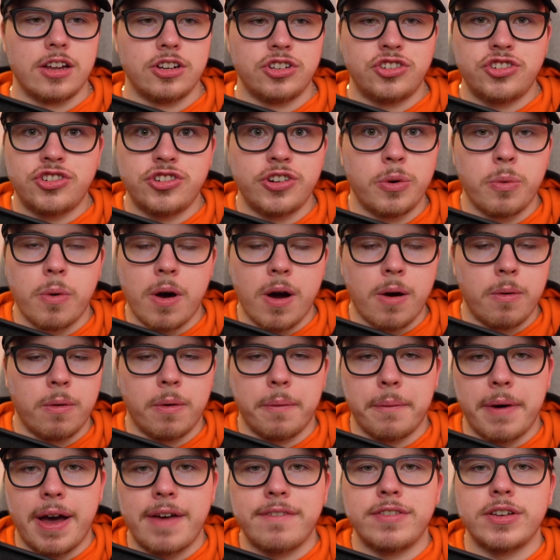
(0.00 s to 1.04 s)
duo,
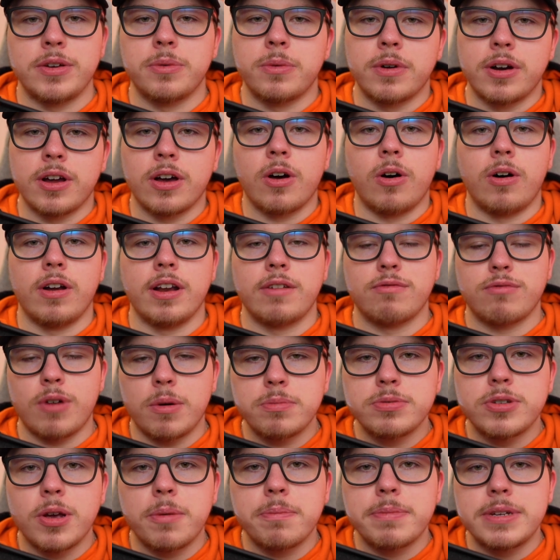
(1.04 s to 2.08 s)
or whatever you want to call it,
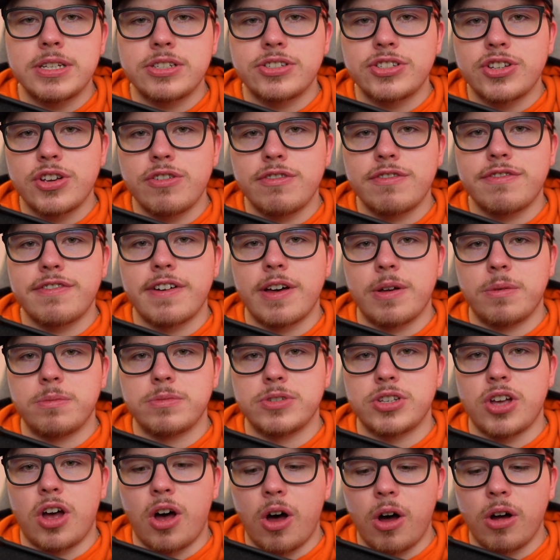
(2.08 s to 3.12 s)
Rob Zombie's two
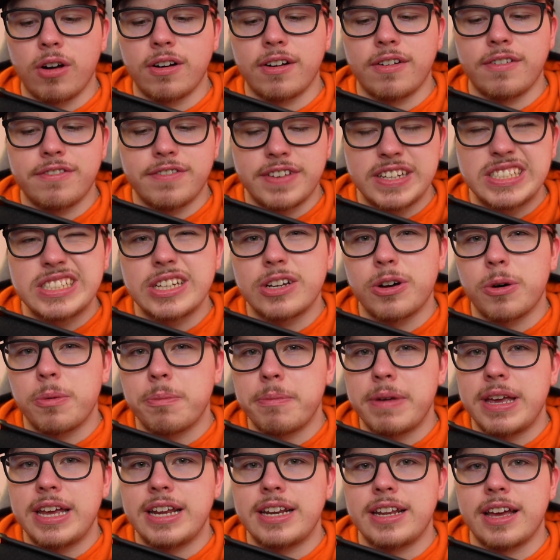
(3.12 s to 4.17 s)
films on physical
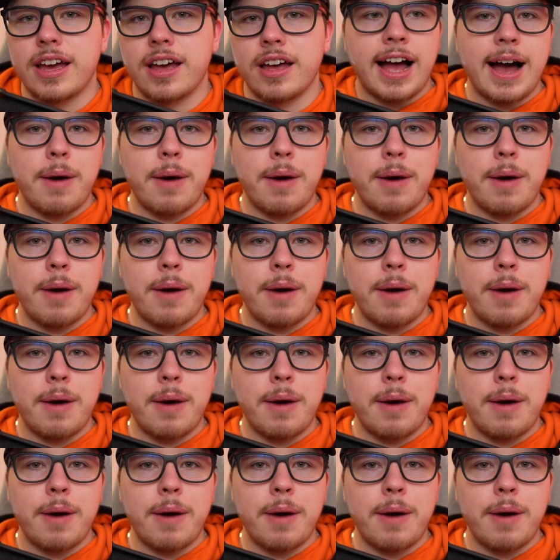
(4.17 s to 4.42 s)
media.